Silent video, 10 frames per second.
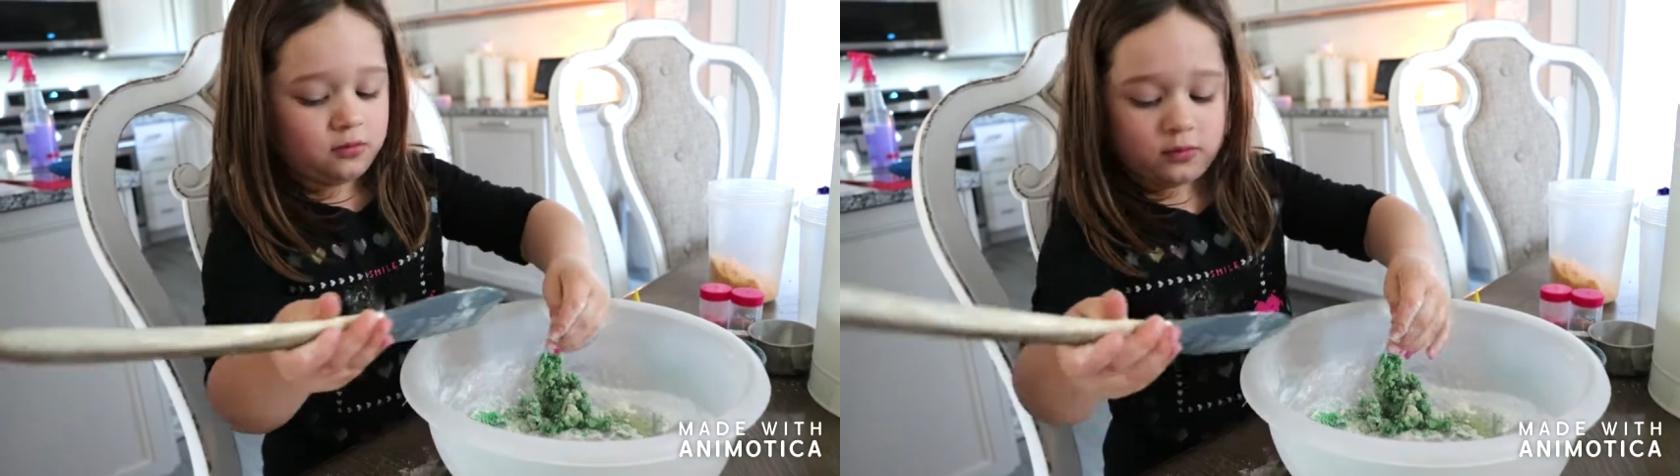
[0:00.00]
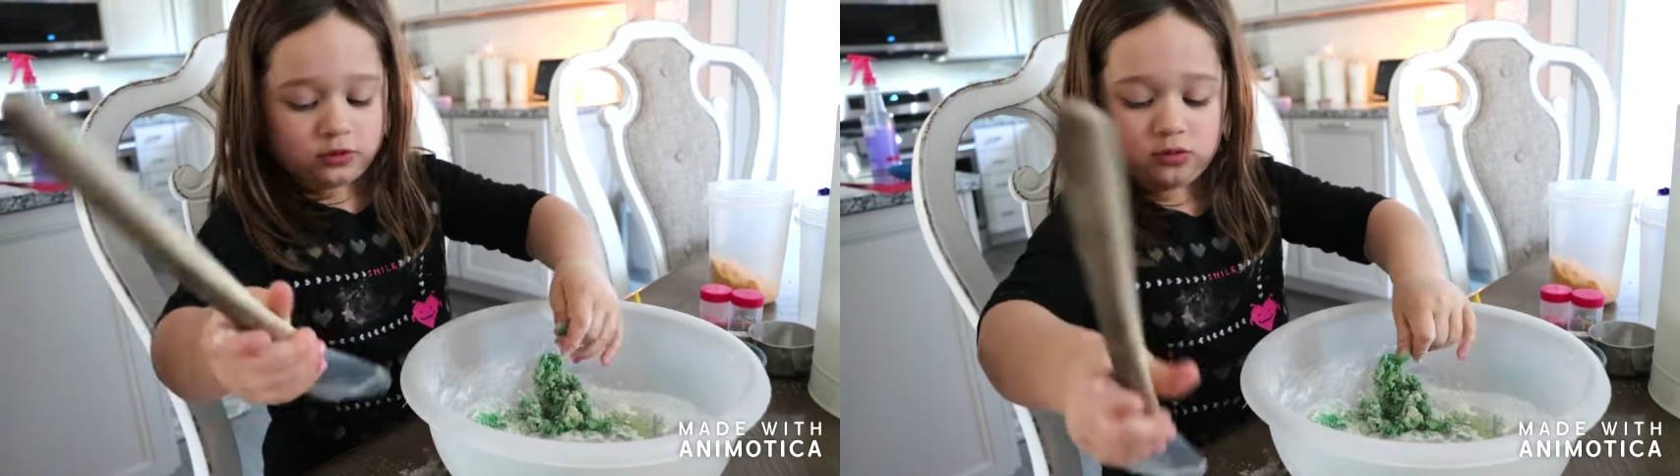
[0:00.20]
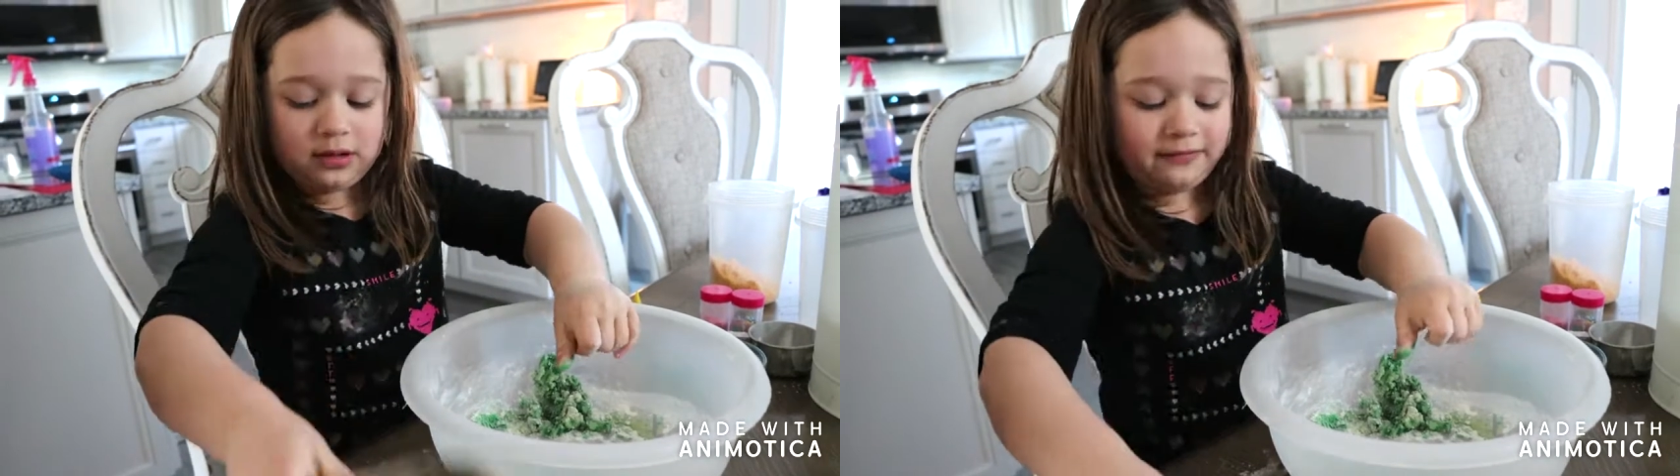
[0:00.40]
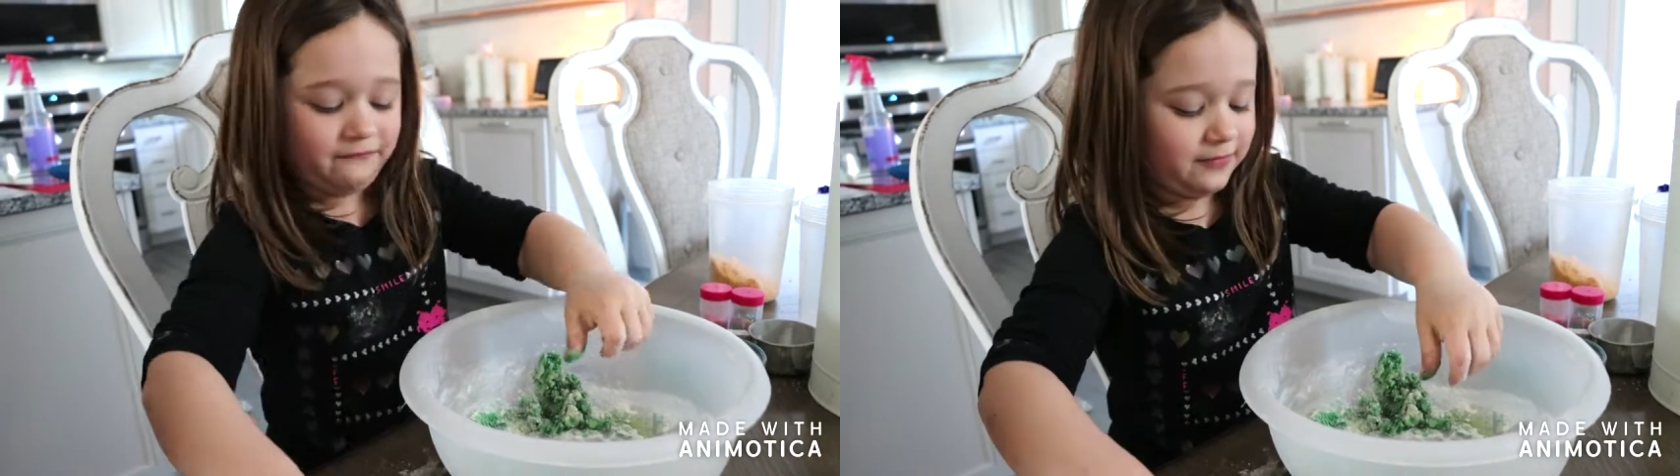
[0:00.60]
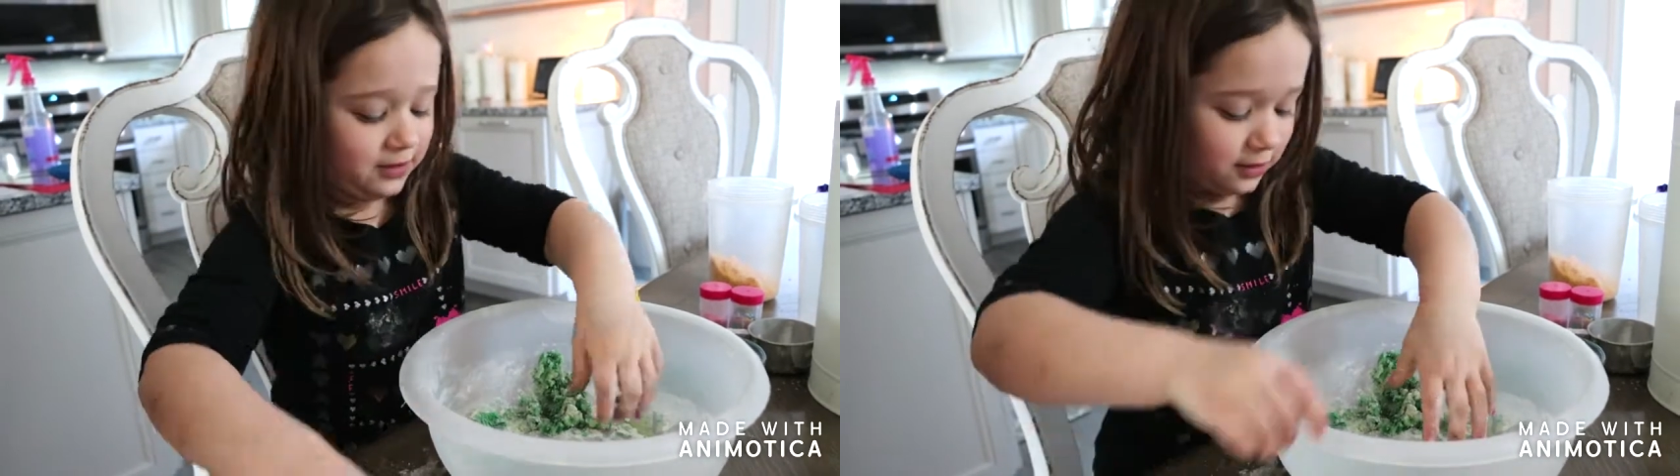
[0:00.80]
We're doing a
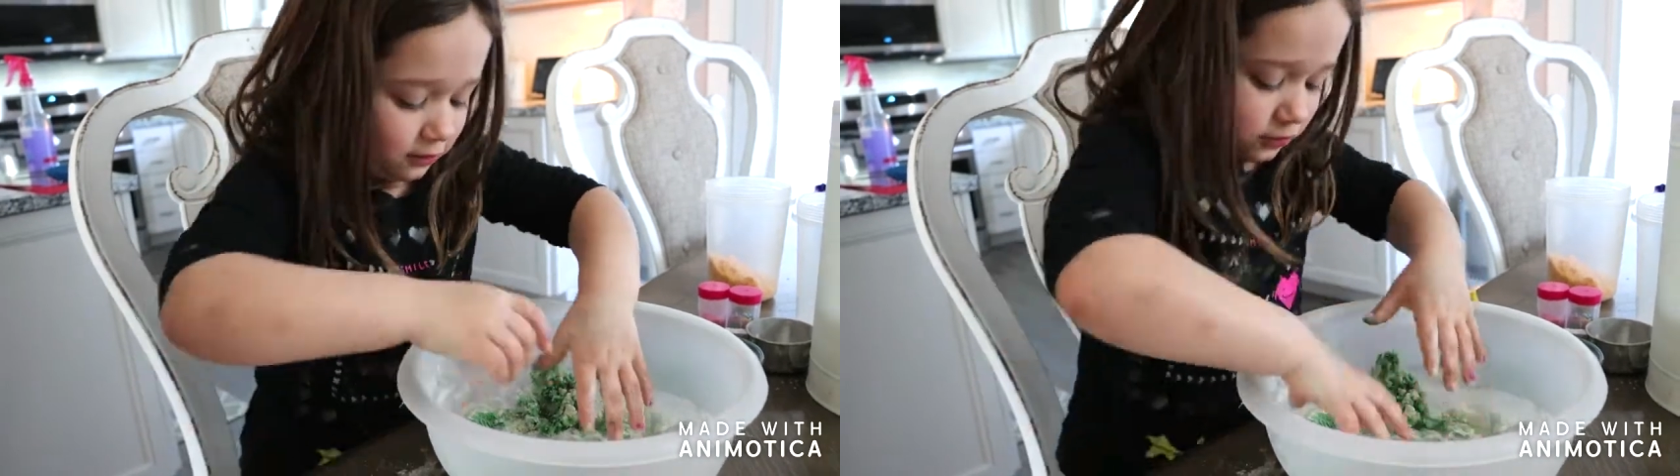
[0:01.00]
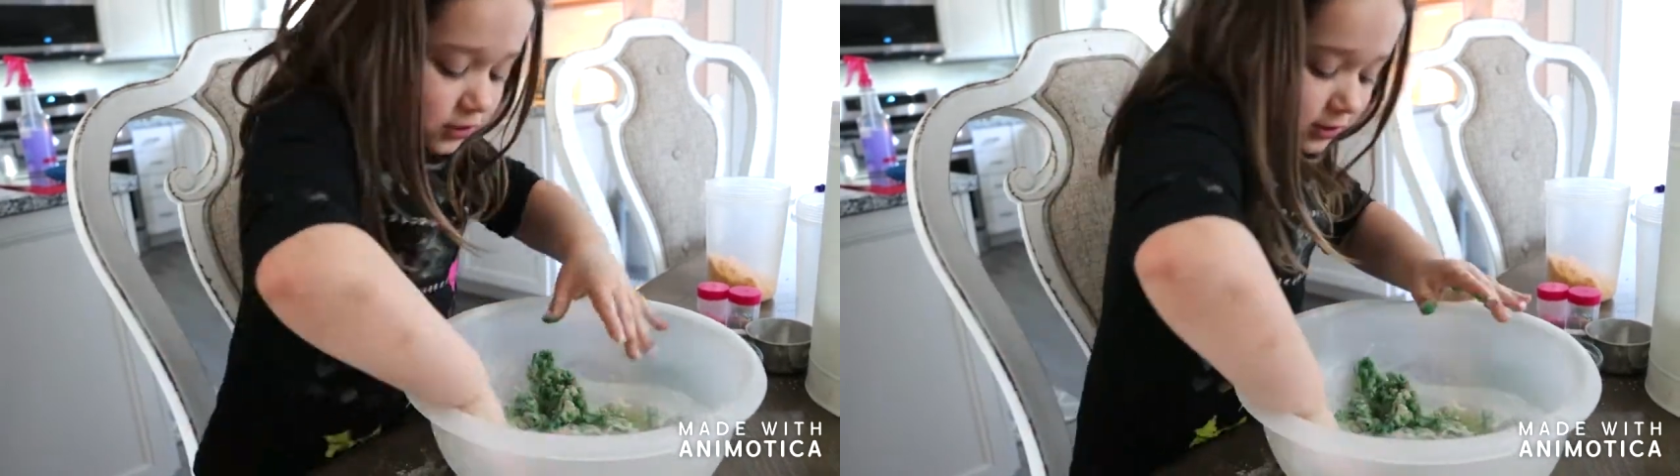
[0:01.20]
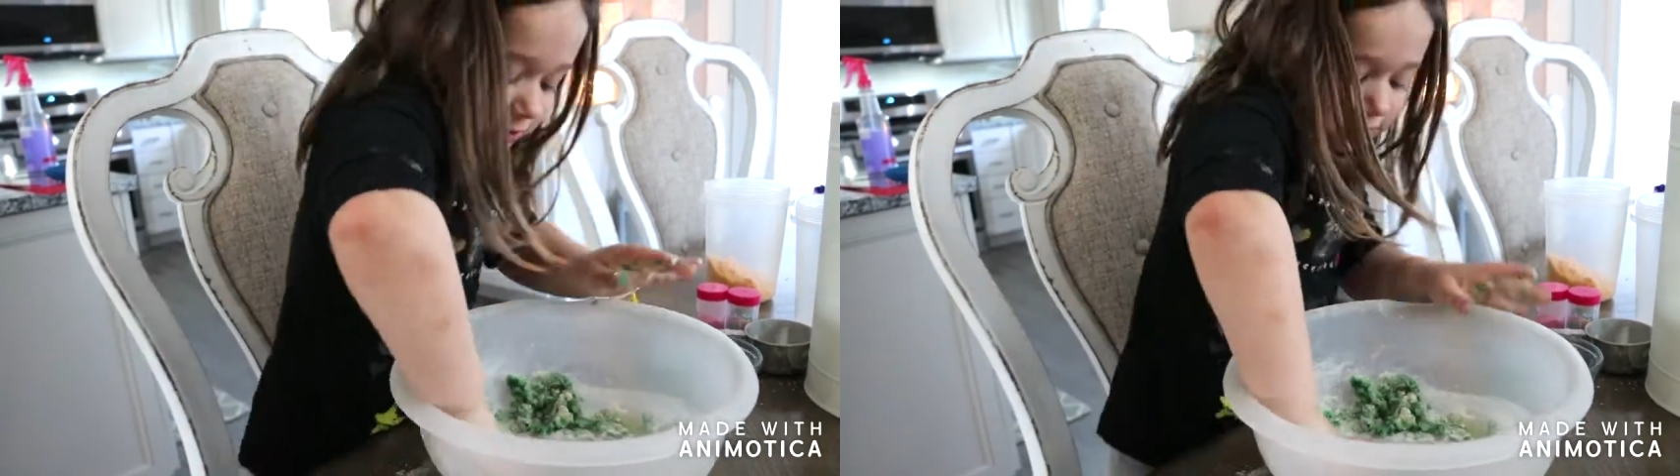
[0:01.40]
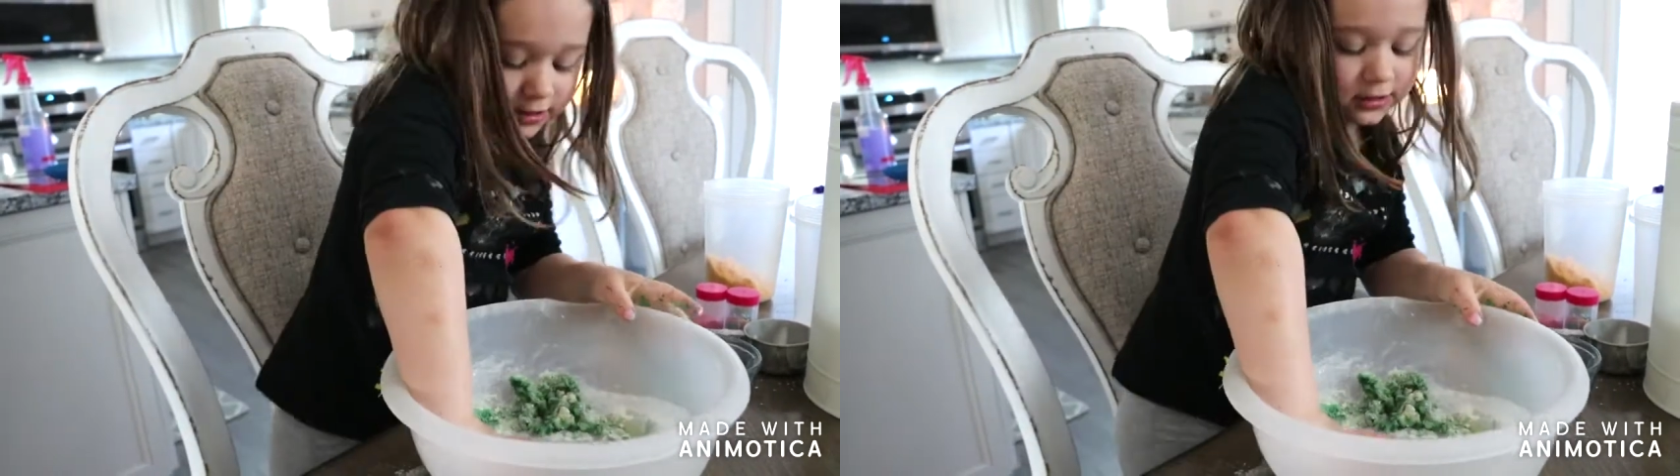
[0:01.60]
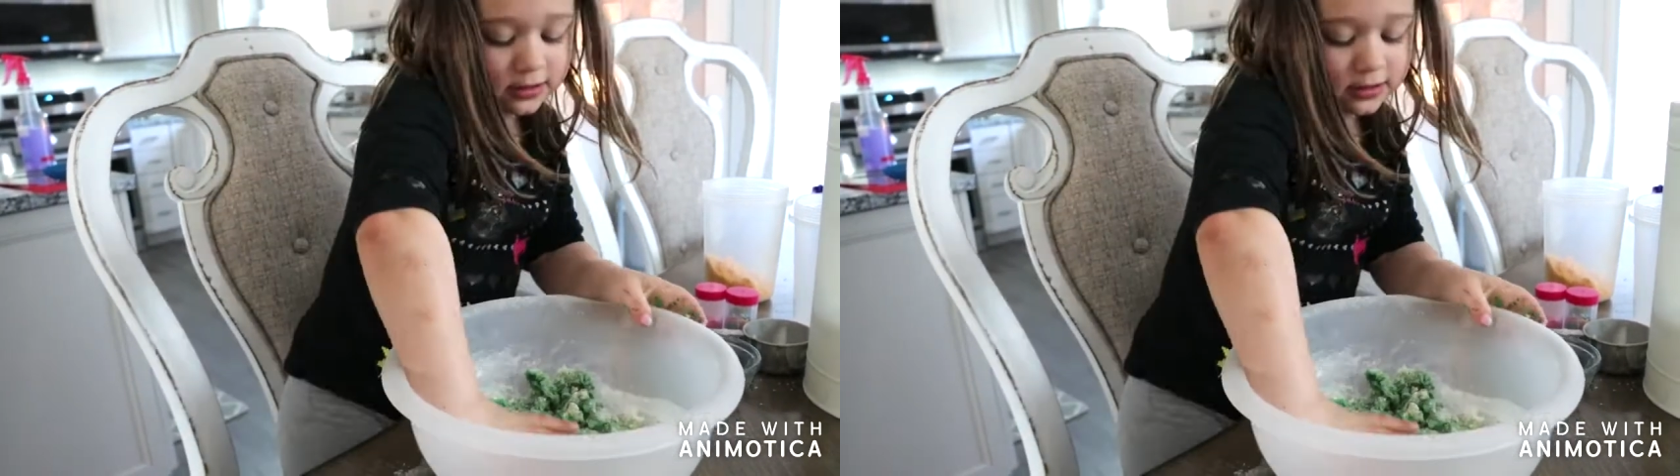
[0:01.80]
video. All right.